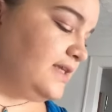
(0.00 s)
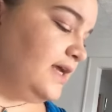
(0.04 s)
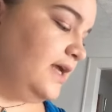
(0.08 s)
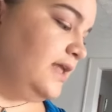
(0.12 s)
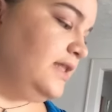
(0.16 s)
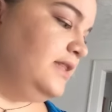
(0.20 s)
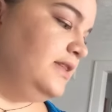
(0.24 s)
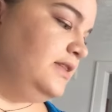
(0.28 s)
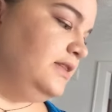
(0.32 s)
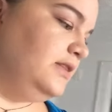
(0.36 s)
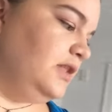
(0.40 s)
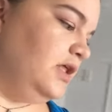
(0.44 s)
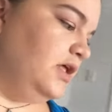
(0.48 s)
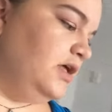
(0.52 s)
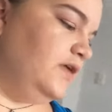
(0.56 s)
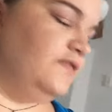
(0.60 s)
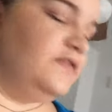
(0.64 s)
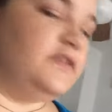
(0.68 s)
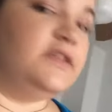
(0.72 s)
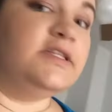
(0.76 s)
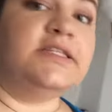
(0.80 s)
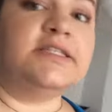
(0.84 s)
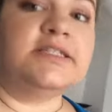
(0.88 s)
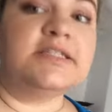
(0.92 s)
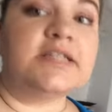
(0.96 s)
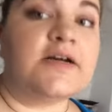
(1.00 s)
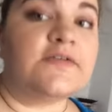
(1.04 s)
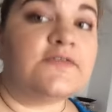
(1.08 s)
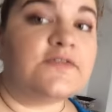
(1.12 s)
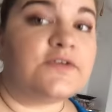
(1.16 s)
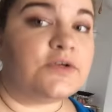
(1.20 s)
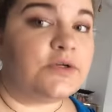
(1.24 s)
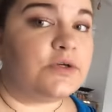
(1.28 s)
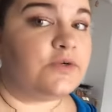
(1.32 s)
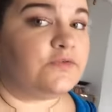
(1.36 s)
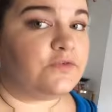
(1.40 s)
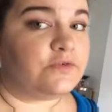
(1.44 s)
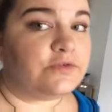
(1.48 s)
I love the stuff
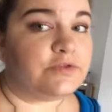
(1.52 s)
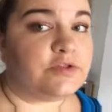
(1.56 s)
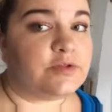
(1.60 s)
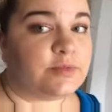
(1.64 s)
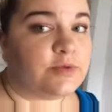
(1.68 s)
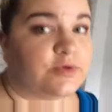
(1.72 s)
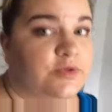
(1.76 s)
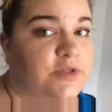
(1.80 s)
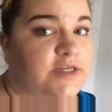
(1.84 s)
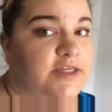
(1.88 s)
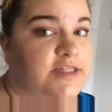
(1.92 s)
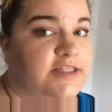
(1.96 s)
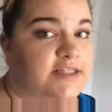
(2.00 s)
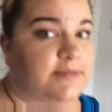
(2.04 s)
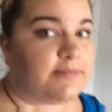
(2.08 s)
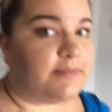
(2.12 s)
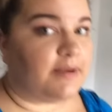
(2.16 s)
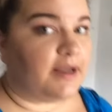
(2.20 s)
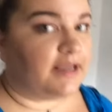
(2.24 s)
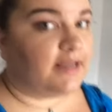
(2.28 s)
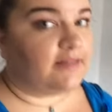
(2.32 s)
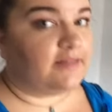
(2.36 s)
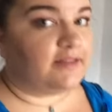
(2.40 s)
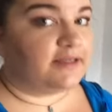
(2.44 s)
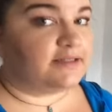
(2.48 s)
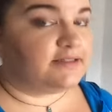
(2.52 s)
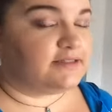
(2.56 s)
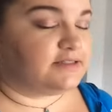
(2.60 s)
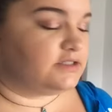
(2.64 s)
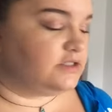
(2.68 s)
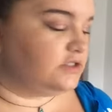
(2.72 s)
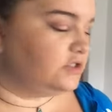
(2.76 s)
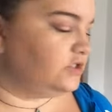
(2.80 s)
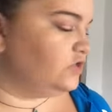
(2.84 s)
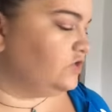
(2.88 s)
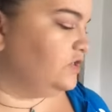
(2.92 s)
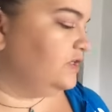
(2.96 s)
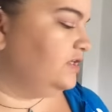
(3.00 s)
for doing fruit smoothies, and Mike likes to
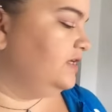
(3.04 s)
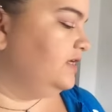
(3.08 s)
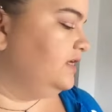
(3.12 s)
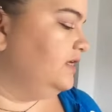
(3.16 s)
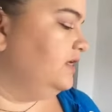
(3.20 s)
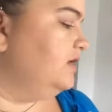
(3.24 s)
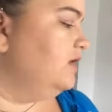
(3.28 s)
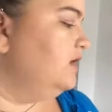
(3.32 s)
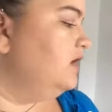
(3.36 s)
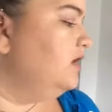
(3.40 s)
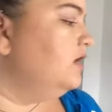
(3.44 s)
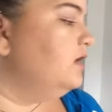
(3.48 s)
just drink it.